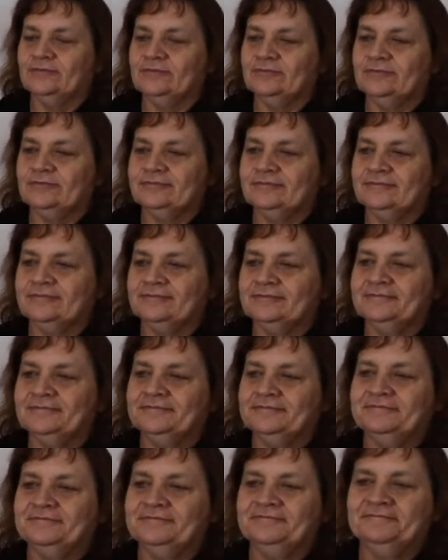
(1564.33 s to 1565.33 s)

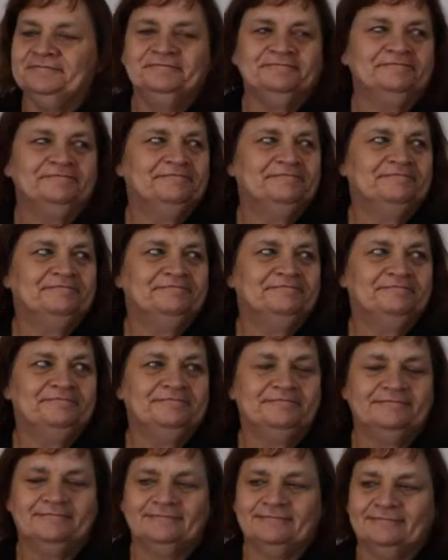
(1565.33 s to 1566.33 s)

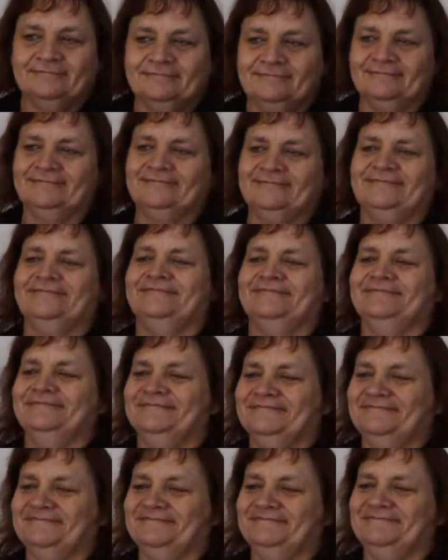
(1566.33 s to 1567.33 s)

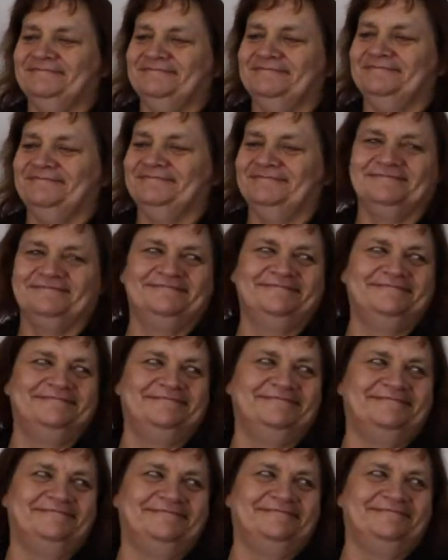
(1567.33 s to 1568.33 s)

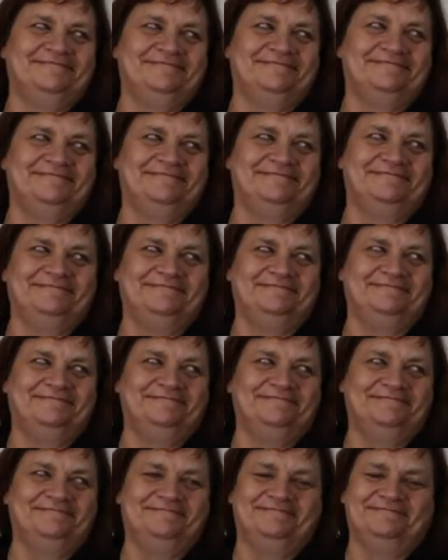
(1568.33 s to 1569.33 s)

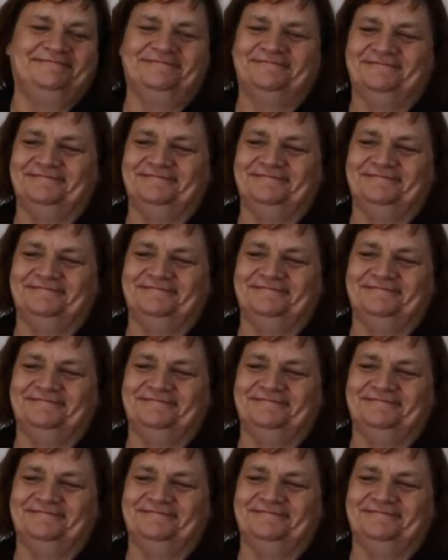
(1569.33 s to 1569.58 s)
No words are spoken by the person on screen.